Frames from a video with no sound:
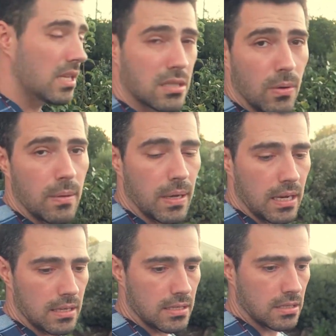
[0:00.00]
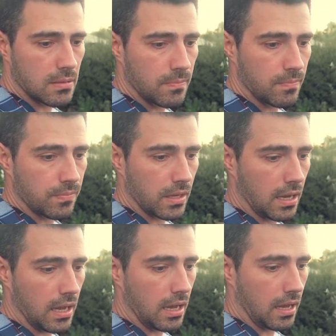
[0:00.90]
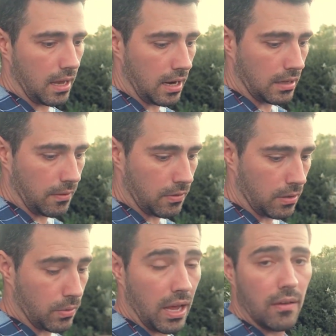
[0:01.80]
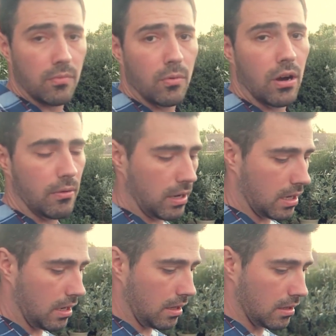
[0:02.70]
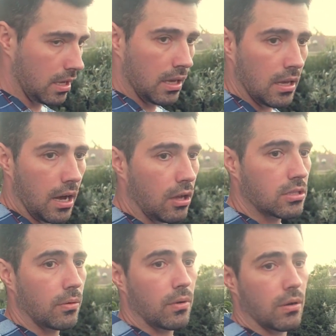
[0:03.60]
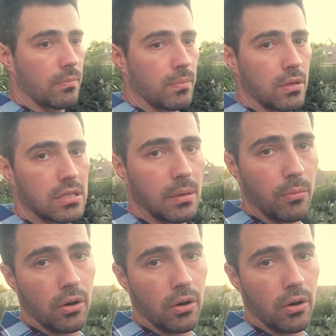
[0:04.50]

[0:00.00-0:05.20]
square meters, and I definitely want to have more. I reckon I'd also want to build some